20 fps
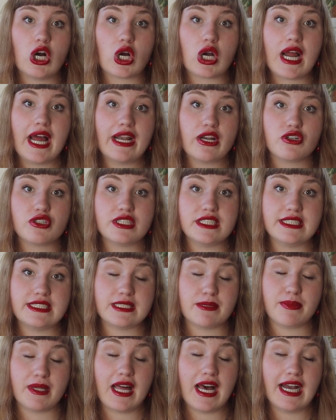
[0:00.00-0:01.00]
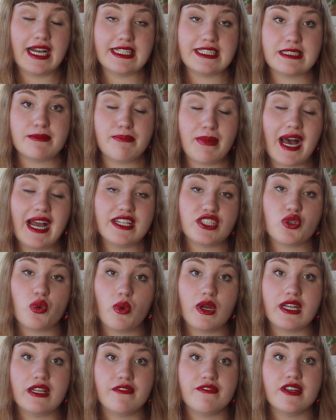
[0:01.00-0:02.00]
our energy supplies by
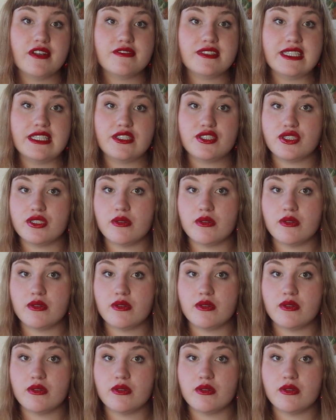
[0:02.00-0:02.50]
twenty fifty